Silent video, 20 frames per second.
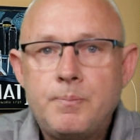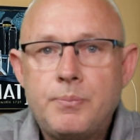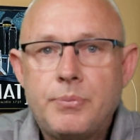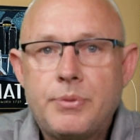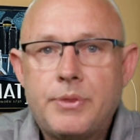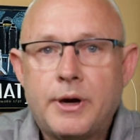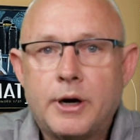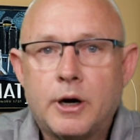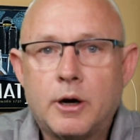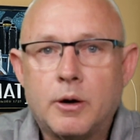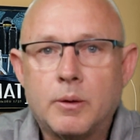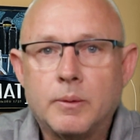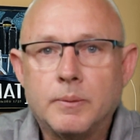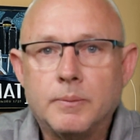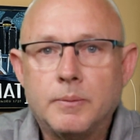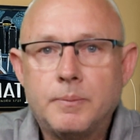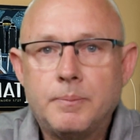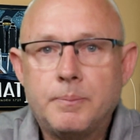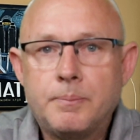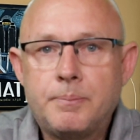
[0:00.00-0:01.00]
their
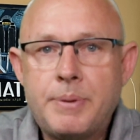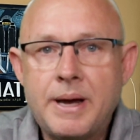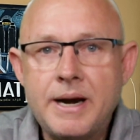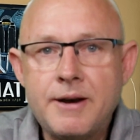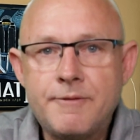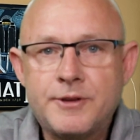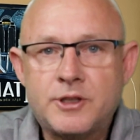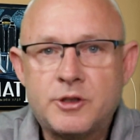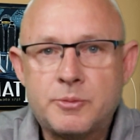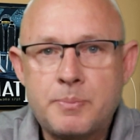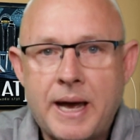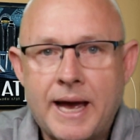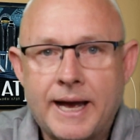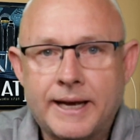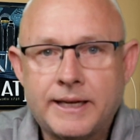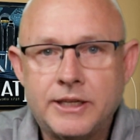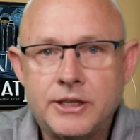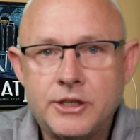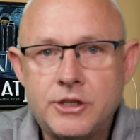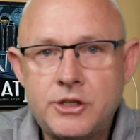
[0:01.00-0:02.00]
benefits
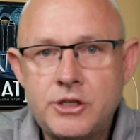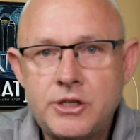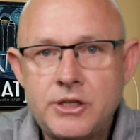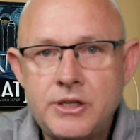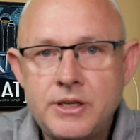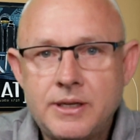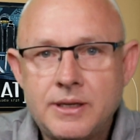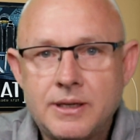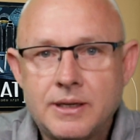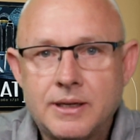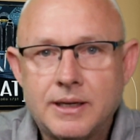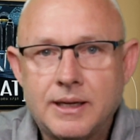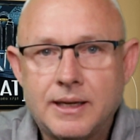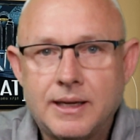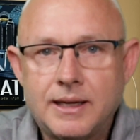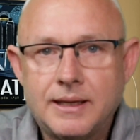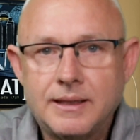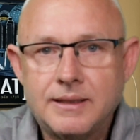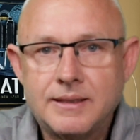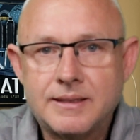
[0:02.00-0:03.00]
package
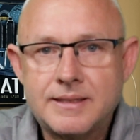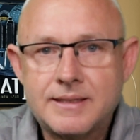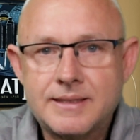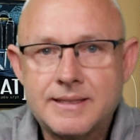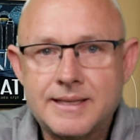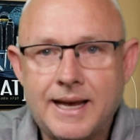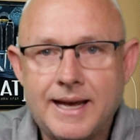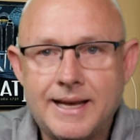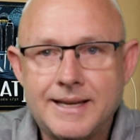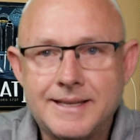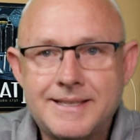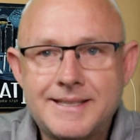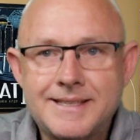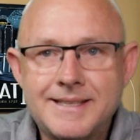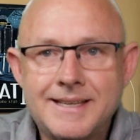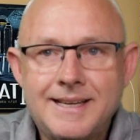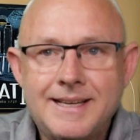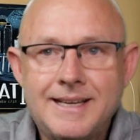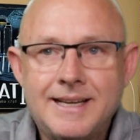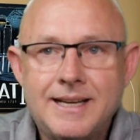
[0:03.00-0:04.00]

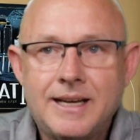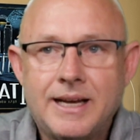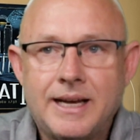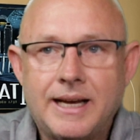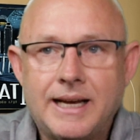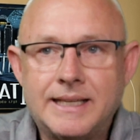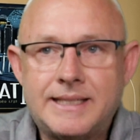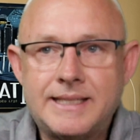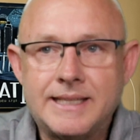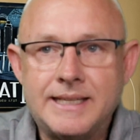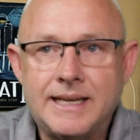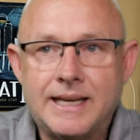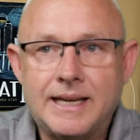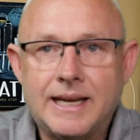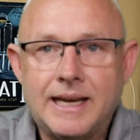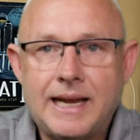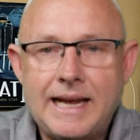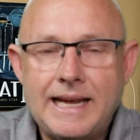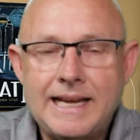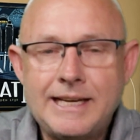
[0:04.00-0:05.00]
says it's an
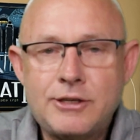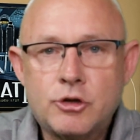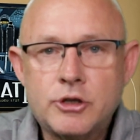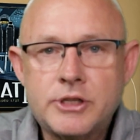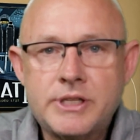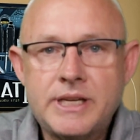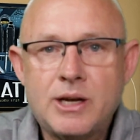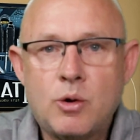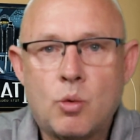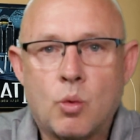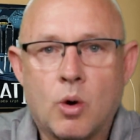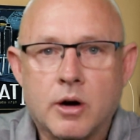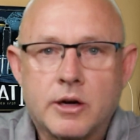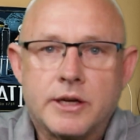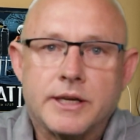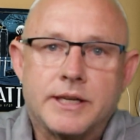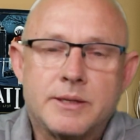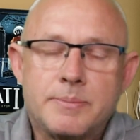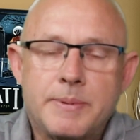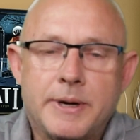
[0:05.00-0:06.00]
interesting
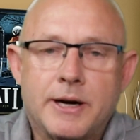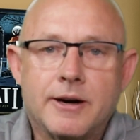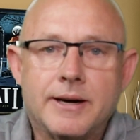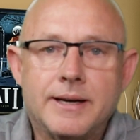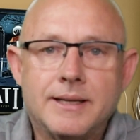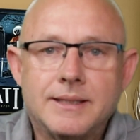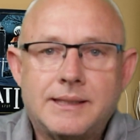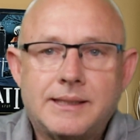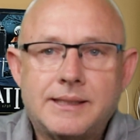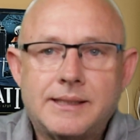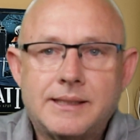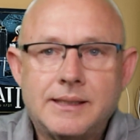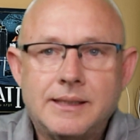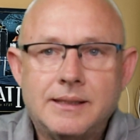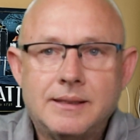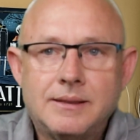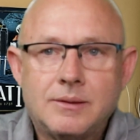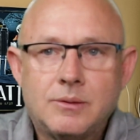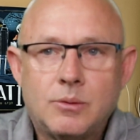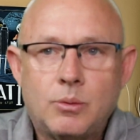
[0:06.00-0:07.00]
work experience
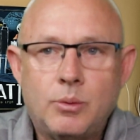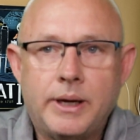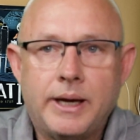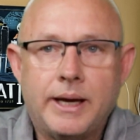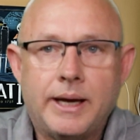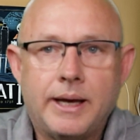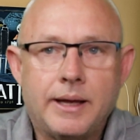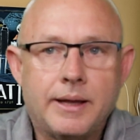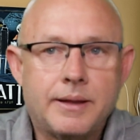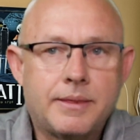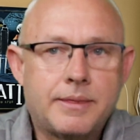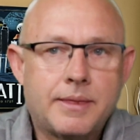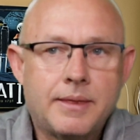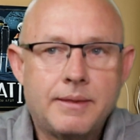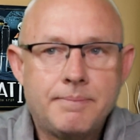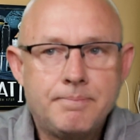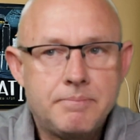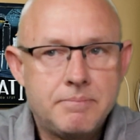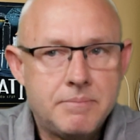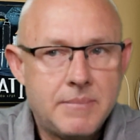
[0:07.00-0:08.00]
with
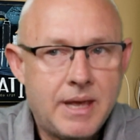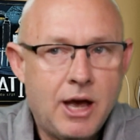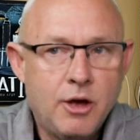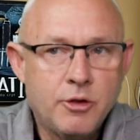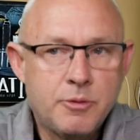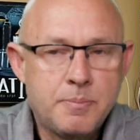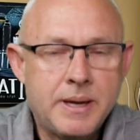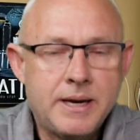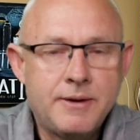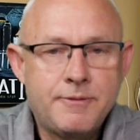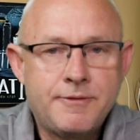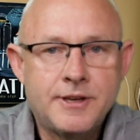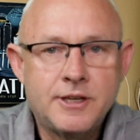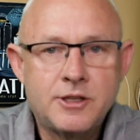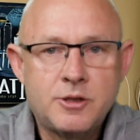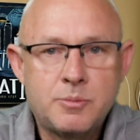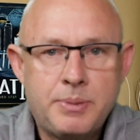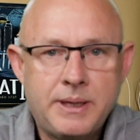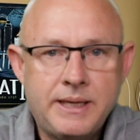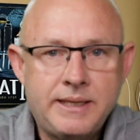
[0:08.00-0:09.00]
health
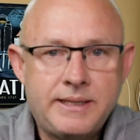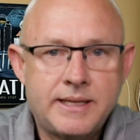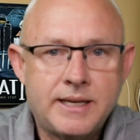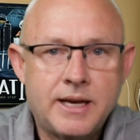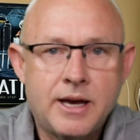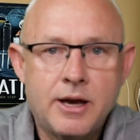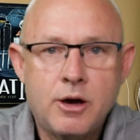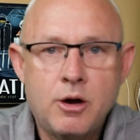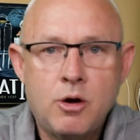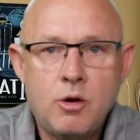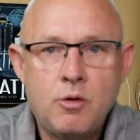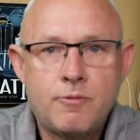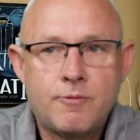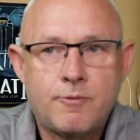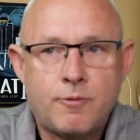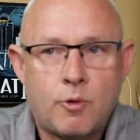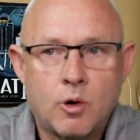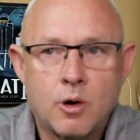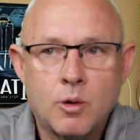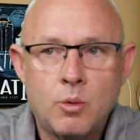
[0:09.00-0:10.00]
benefits, PTO,
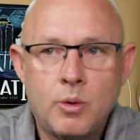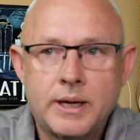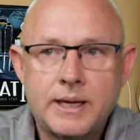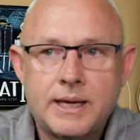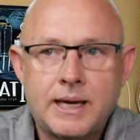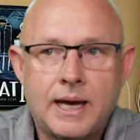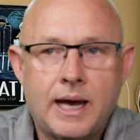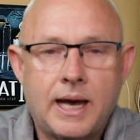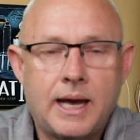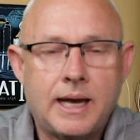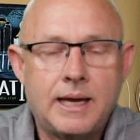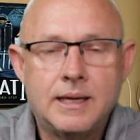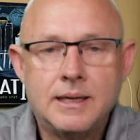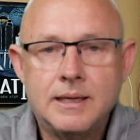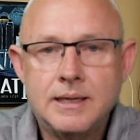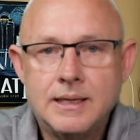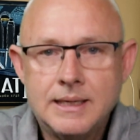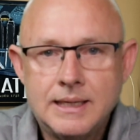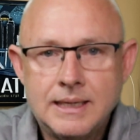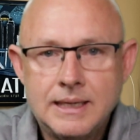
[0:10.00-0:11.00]
401k,
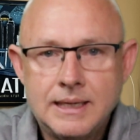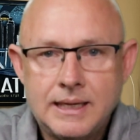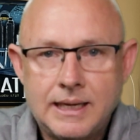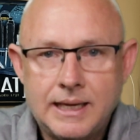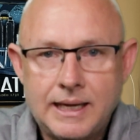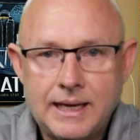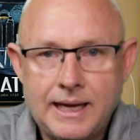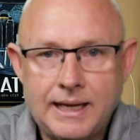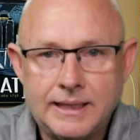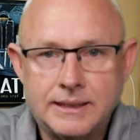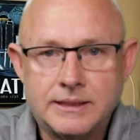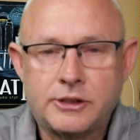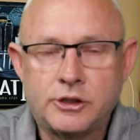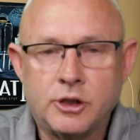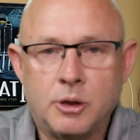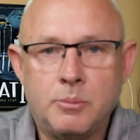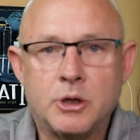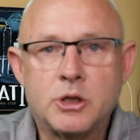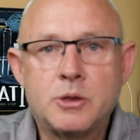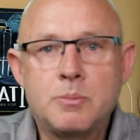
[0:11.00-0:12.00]
and
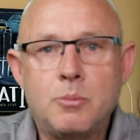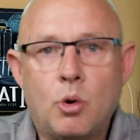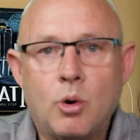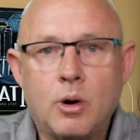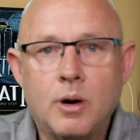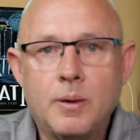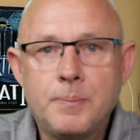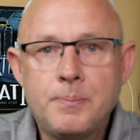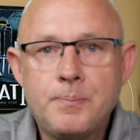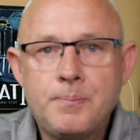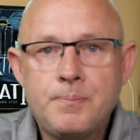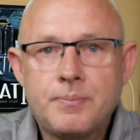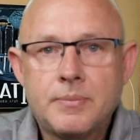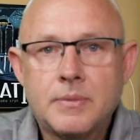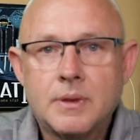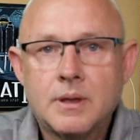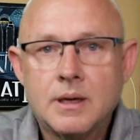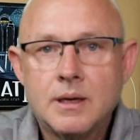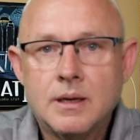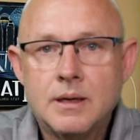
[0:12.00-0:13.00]
so much more.
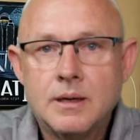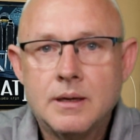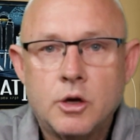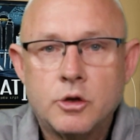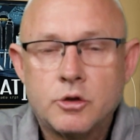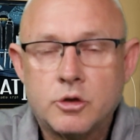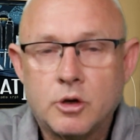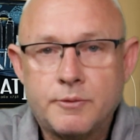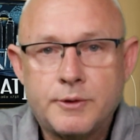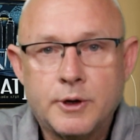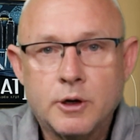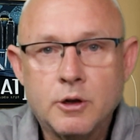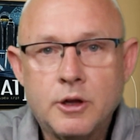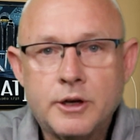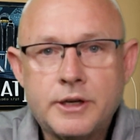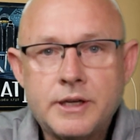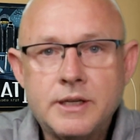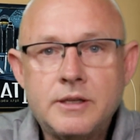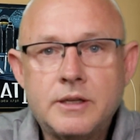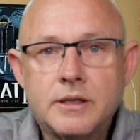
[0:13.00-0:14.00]
So if you're
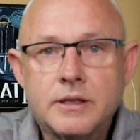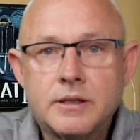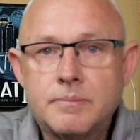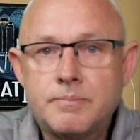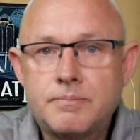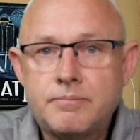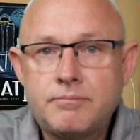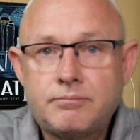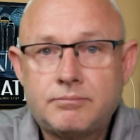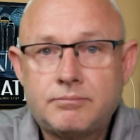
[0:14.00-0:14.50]
looking to